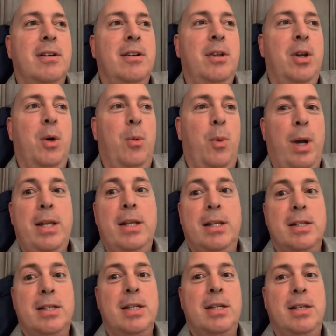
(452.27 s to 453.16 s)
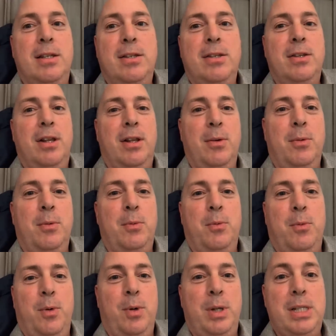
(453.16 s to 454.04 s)
waiting to see,
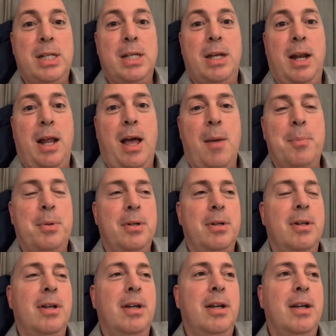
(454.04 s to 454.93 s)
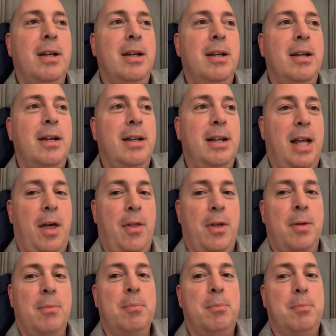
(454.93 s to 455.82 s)
when's it going to happen? And now
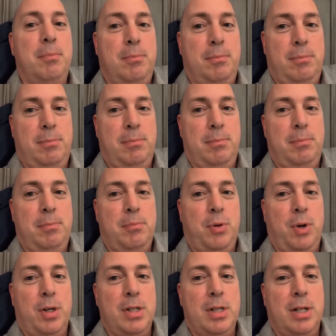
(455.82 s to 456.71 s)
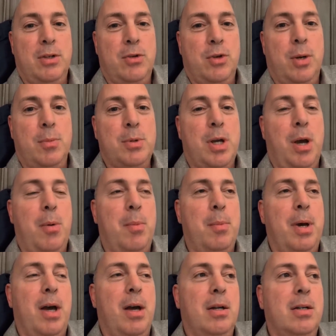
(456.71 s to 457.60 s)
that President Trump's coming
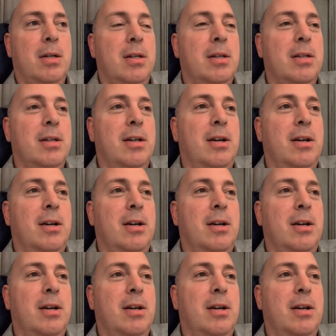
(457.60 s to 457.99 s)
back,